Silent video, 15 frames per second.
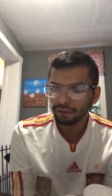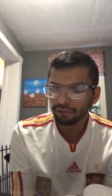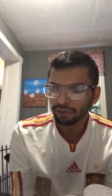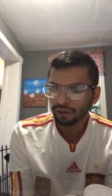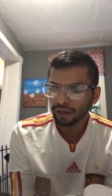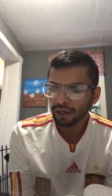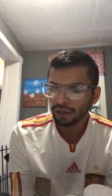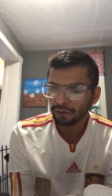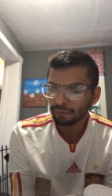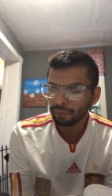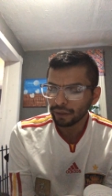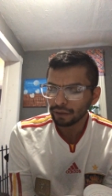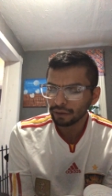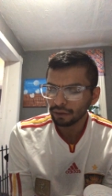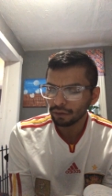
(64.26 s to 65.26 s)
for Health
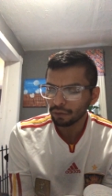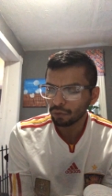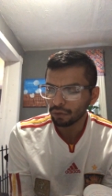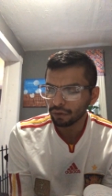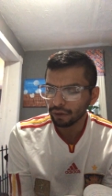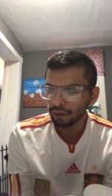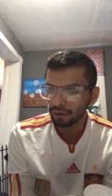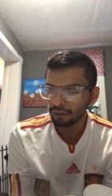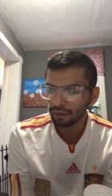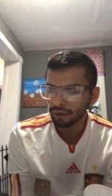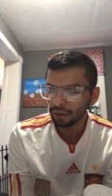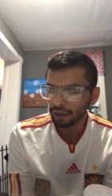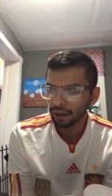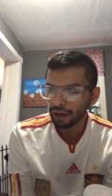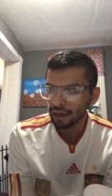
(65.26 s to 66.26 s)
Personal
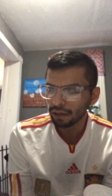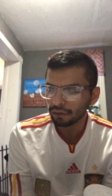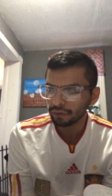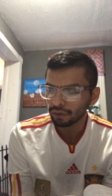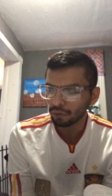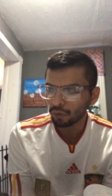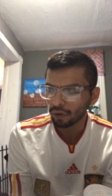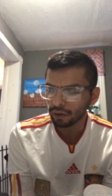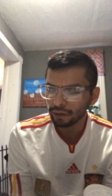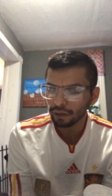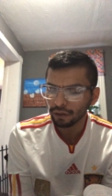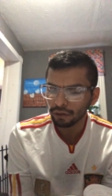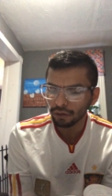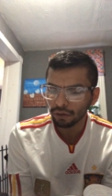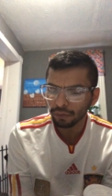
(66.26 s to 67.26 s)
Health Working
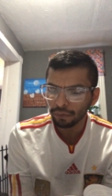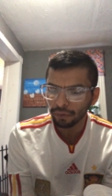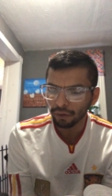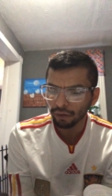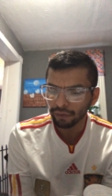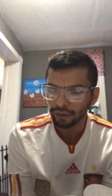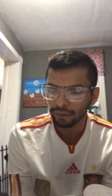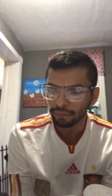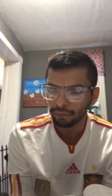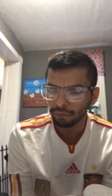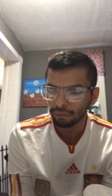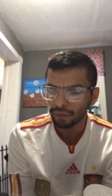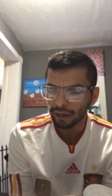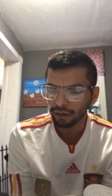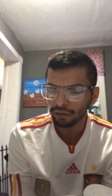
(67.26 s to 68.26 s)
Group of the
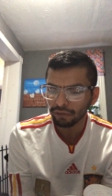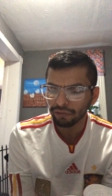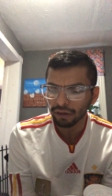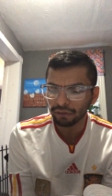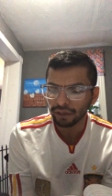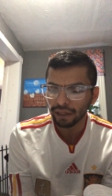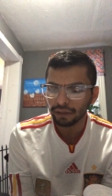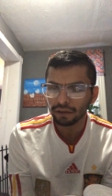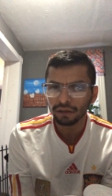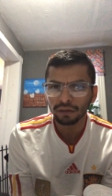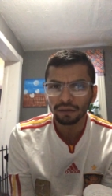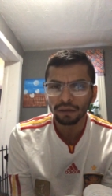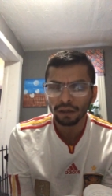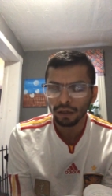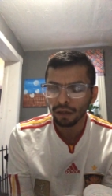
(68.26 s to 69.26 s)
Marco
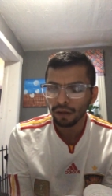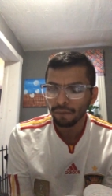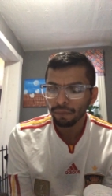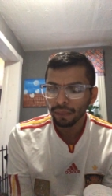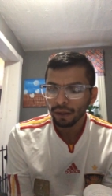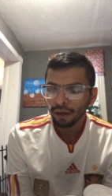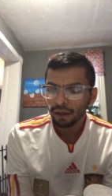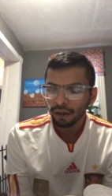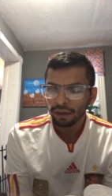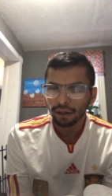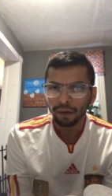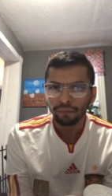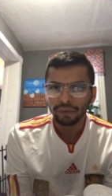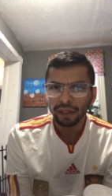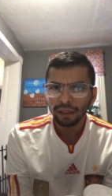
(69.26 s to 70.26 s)
Foundation.
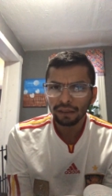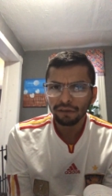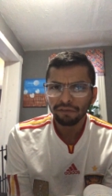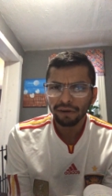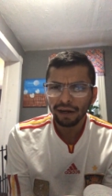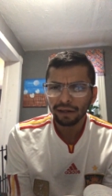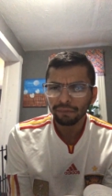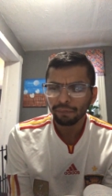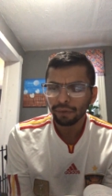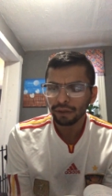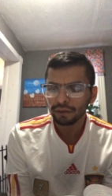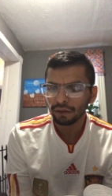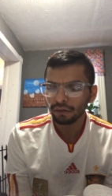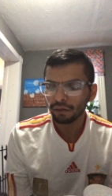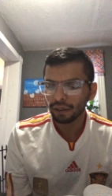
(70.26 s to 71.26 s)
They define
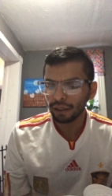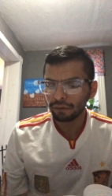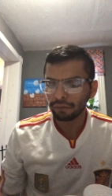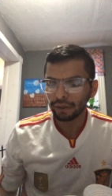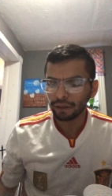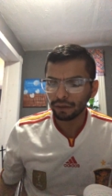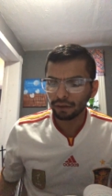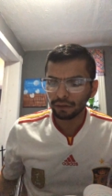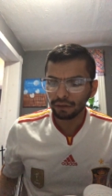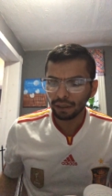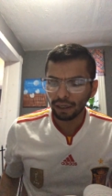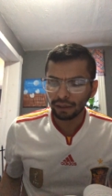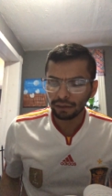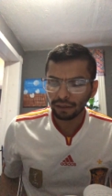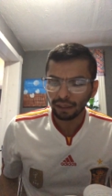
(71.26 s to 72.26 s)
personal health records
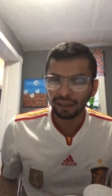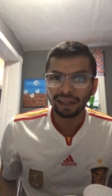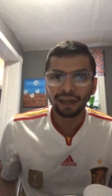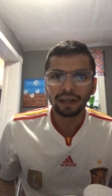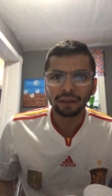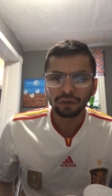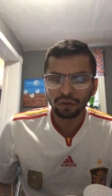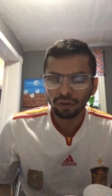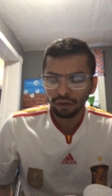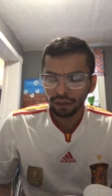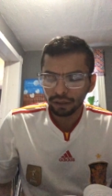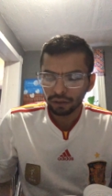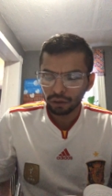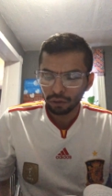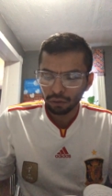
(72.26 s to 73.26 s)
as an
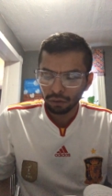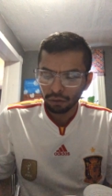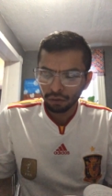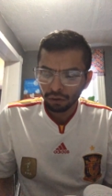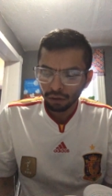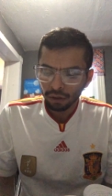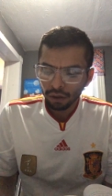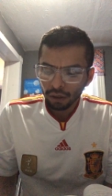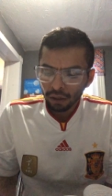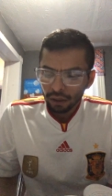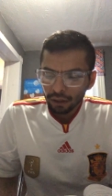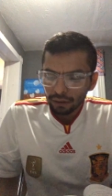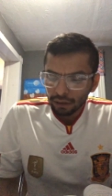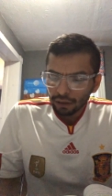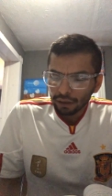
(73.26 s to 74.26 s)
electronic tool
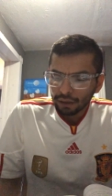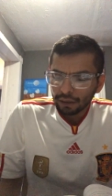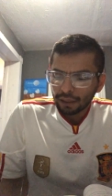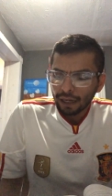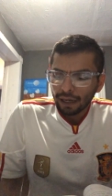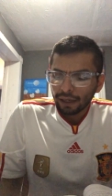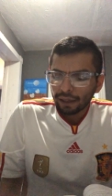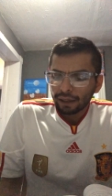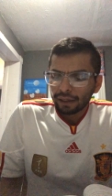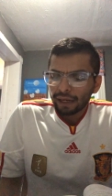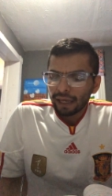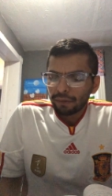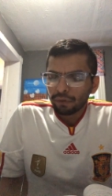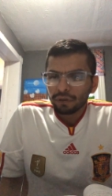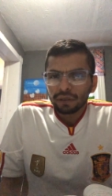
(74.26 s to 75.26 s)
that
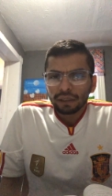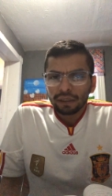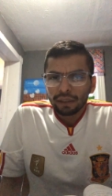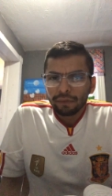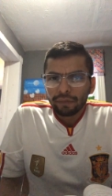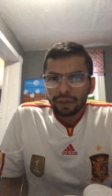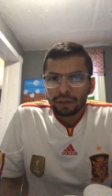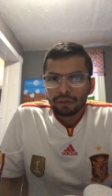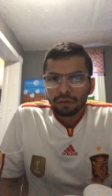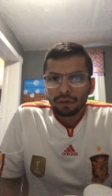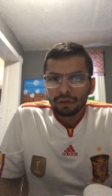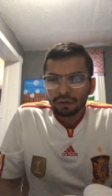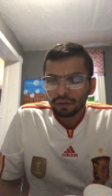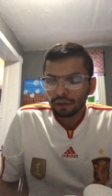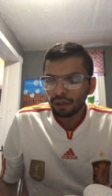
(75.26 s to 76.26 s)
enables individuals